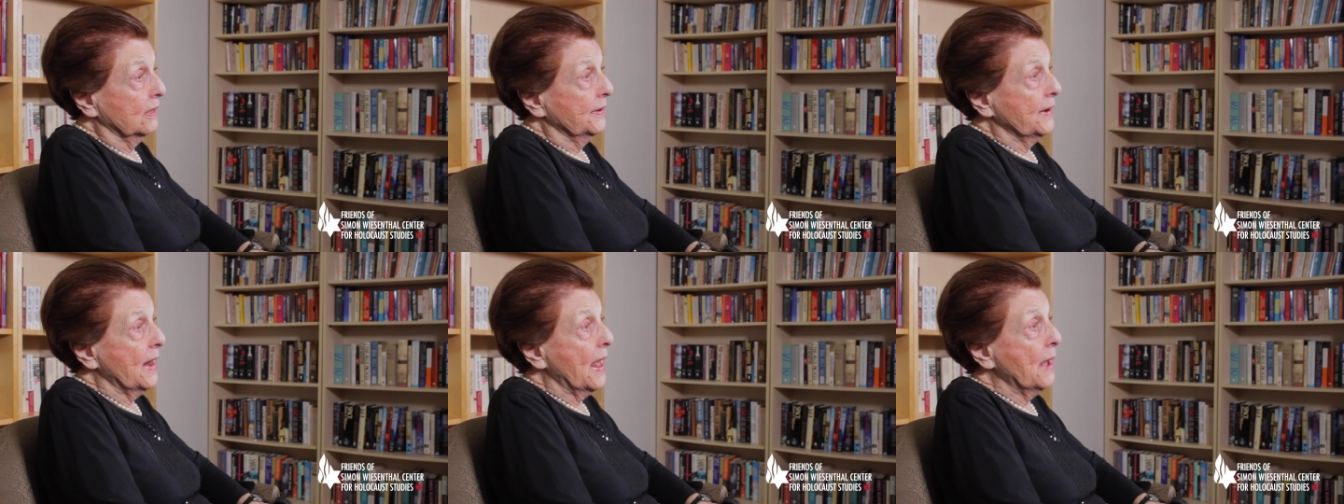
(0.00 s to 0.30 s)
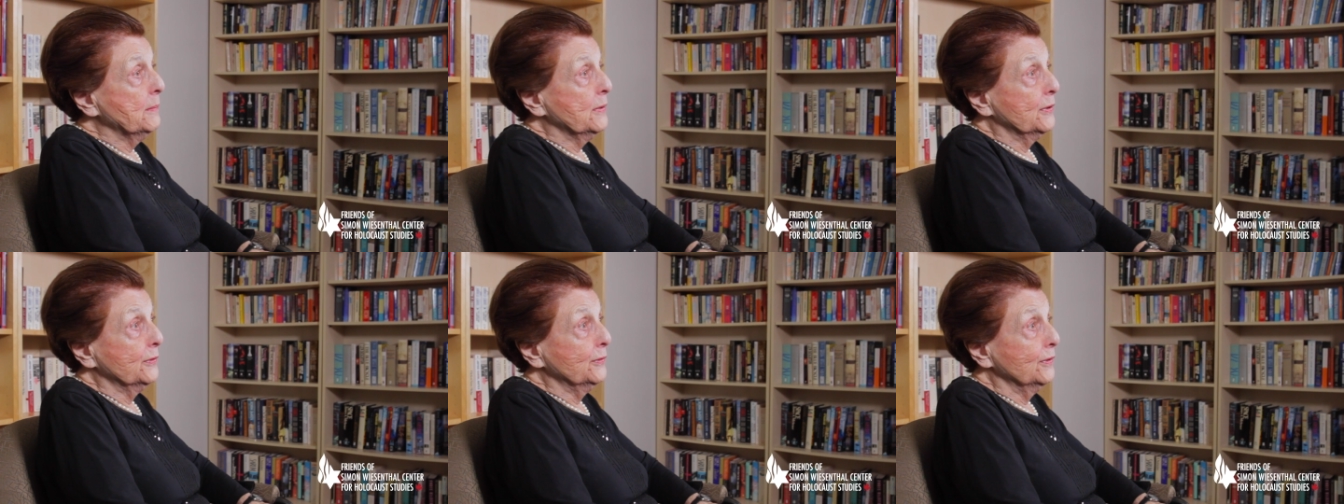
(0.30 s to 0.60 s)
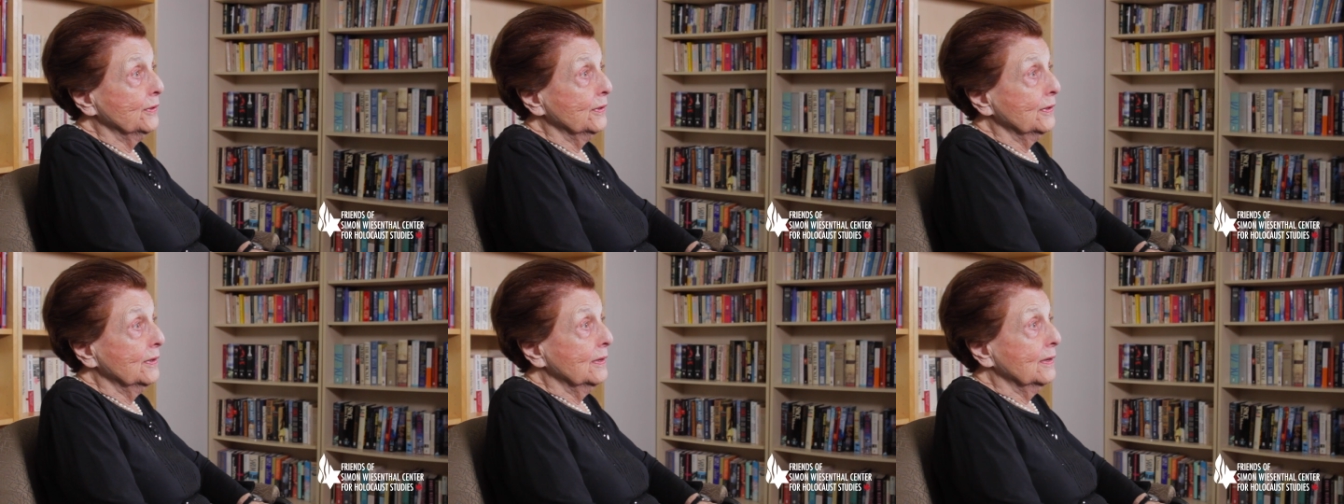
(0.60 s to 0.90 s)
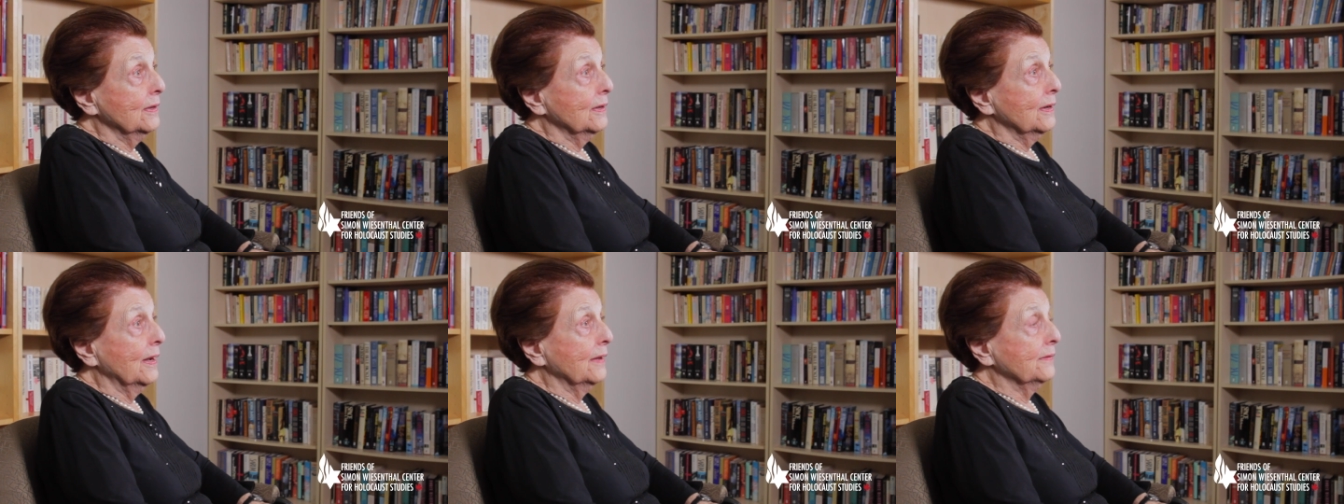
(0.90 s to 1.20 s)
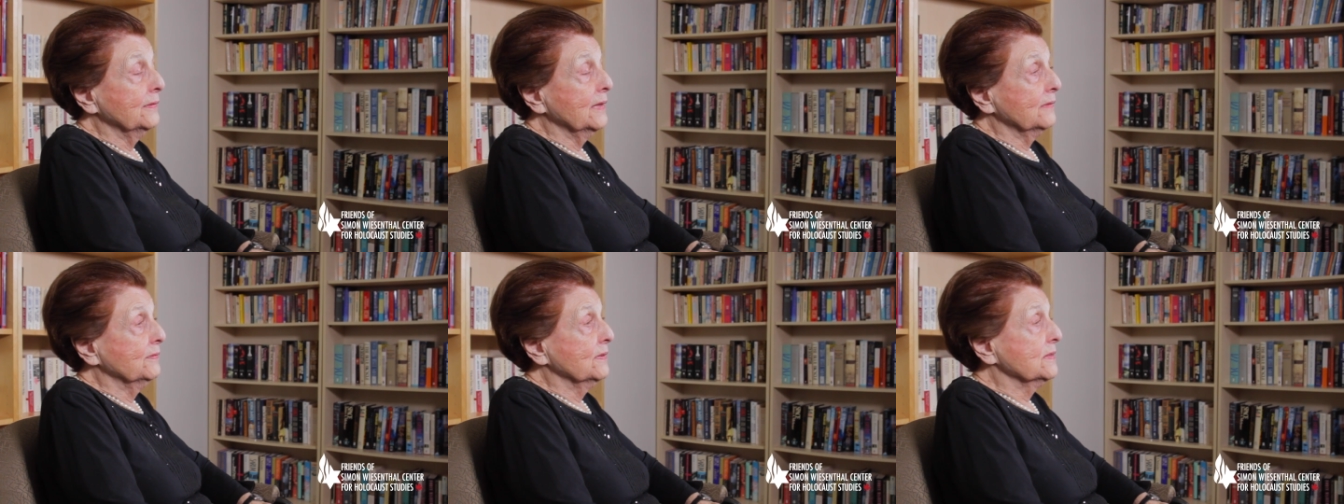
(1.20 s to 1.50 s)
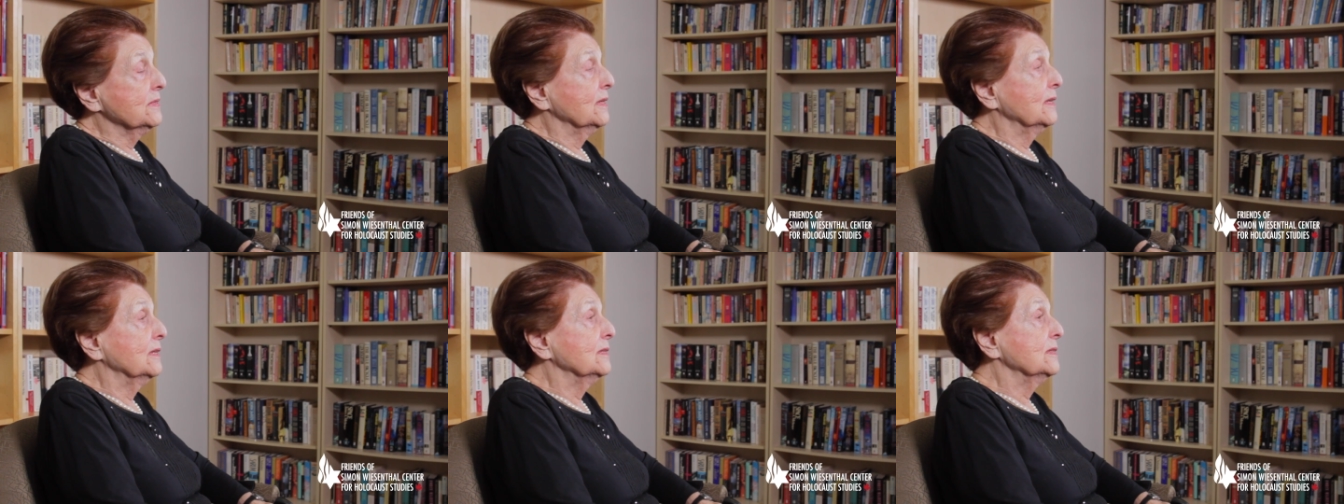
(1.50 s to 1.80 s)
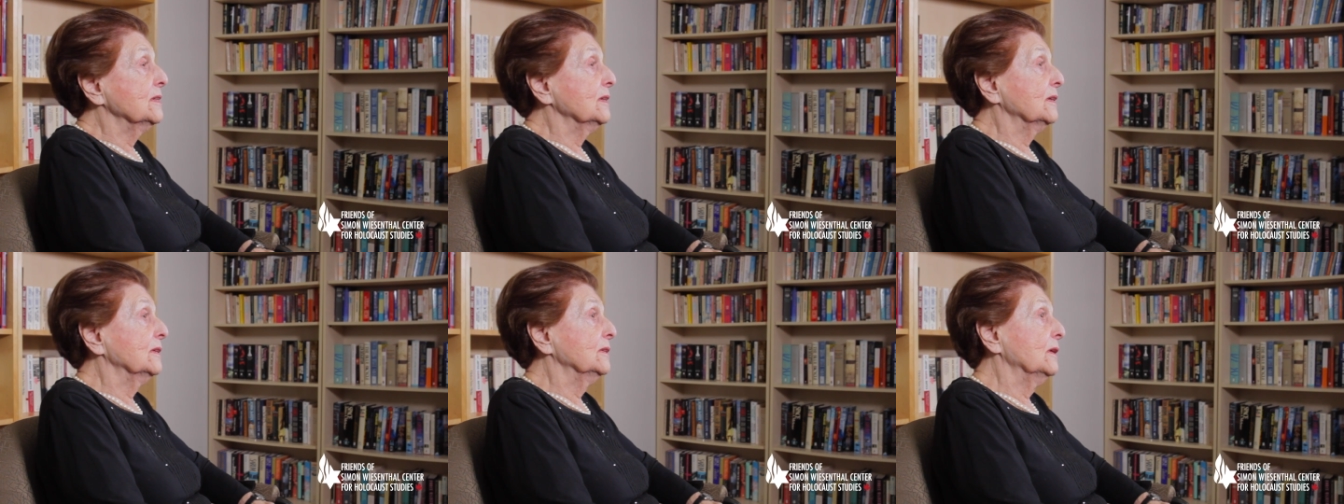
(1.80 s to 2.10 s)
and hammer, and that was the
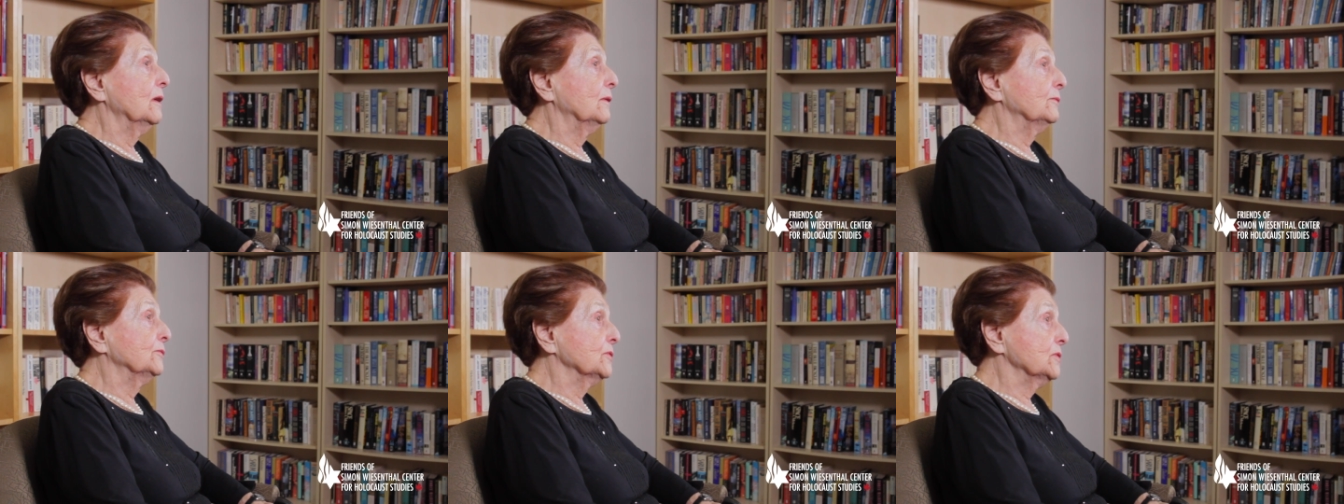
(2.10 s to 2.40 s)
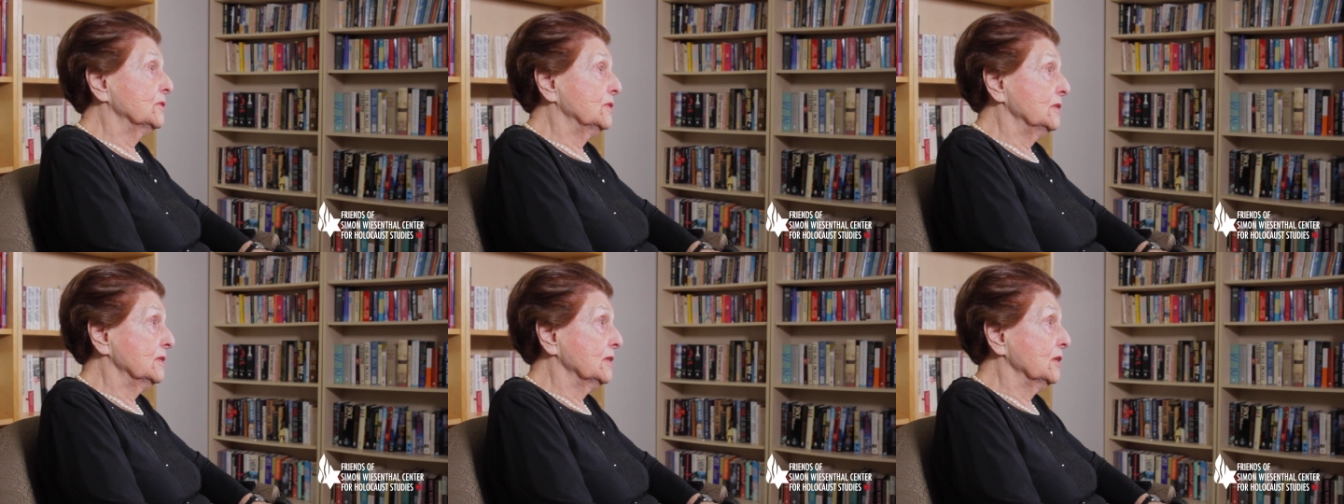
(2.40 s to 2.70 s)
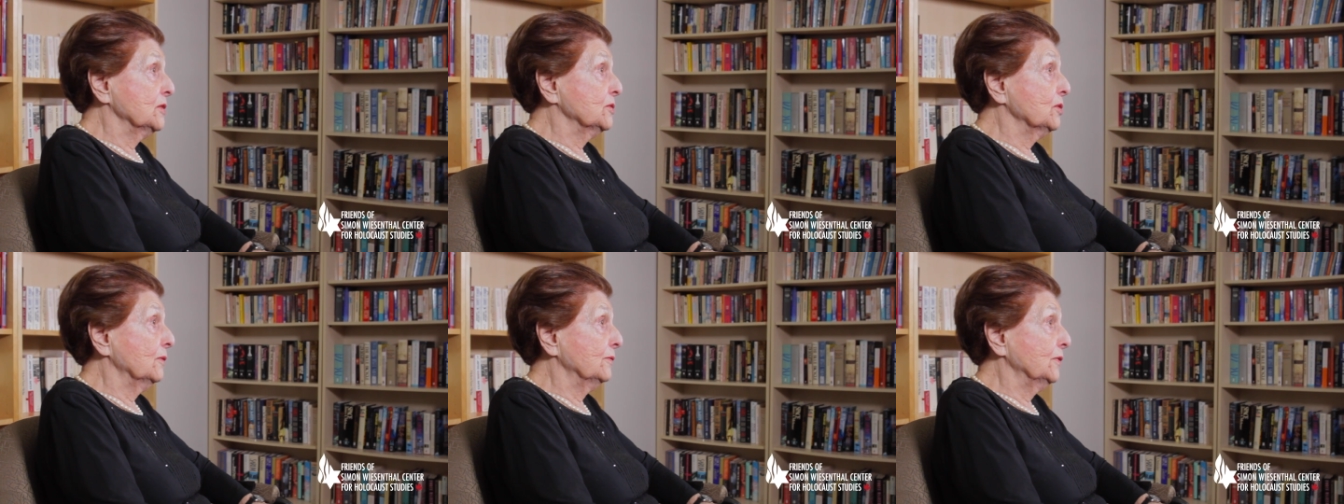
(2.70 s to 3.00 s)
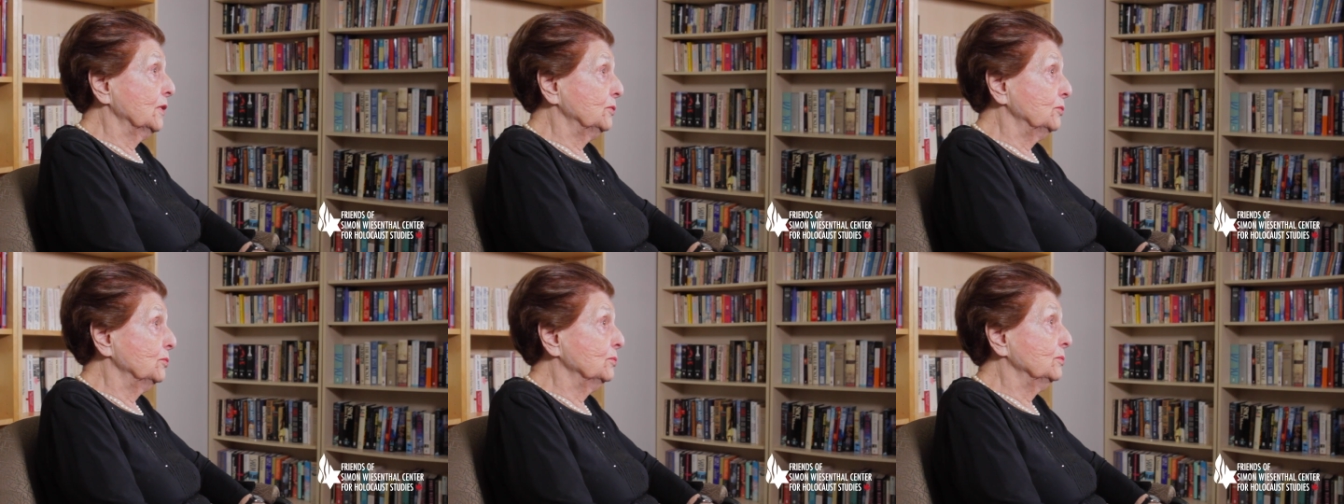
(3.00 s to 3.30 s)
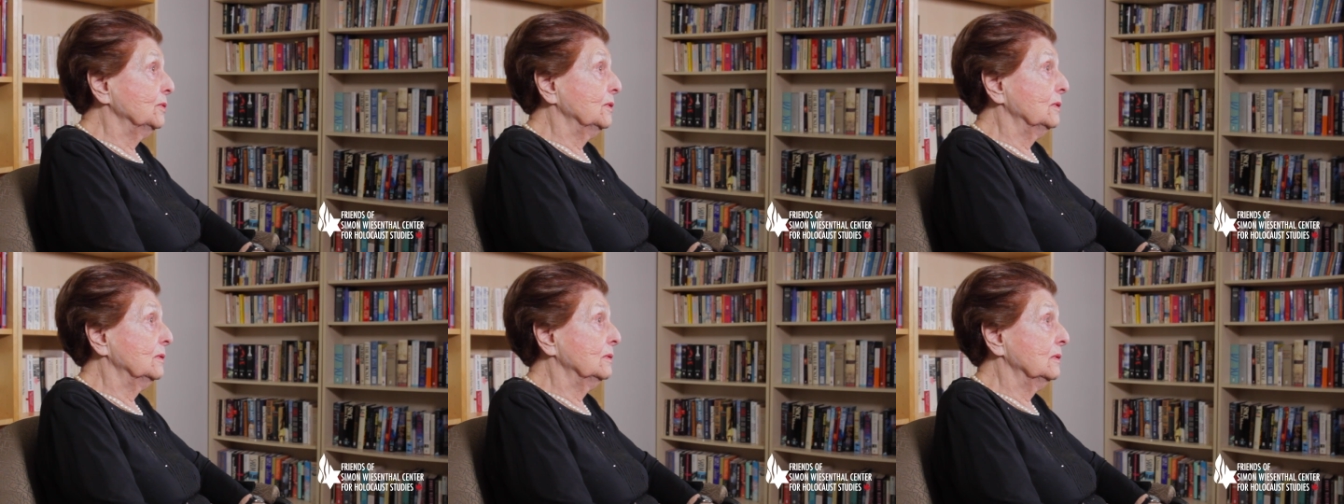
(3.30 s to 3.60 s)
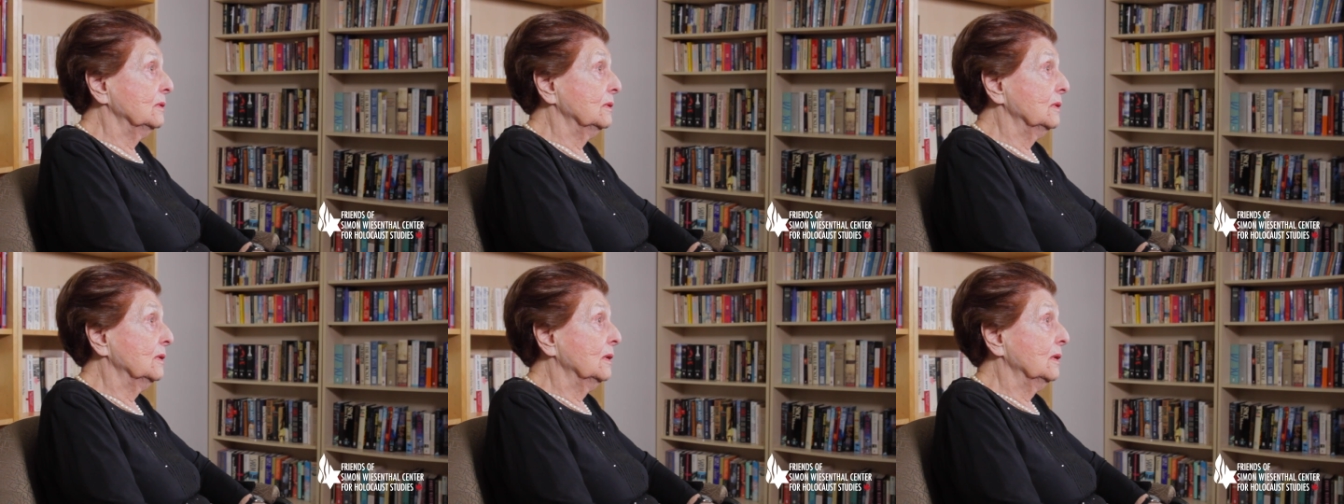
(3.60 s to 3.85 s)
insignia of the seasoned Soviet Union.